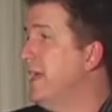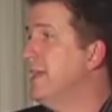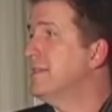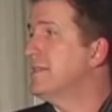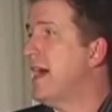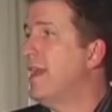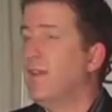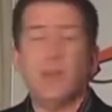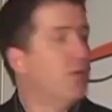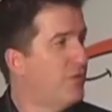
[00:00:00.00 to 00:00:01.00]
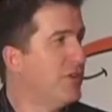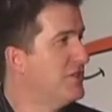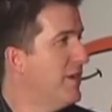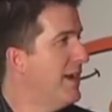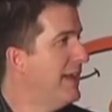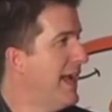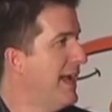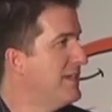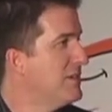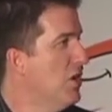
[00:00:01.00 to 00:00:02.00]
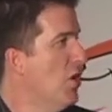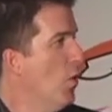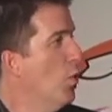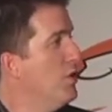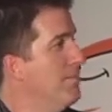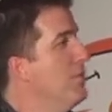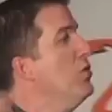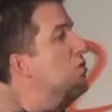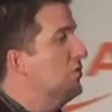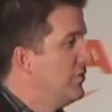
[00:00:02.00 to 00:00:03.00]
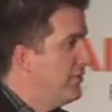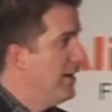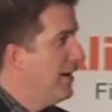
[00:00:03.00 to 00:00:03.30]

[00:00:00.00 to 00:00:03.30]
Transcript: inside of any refrigerated case would move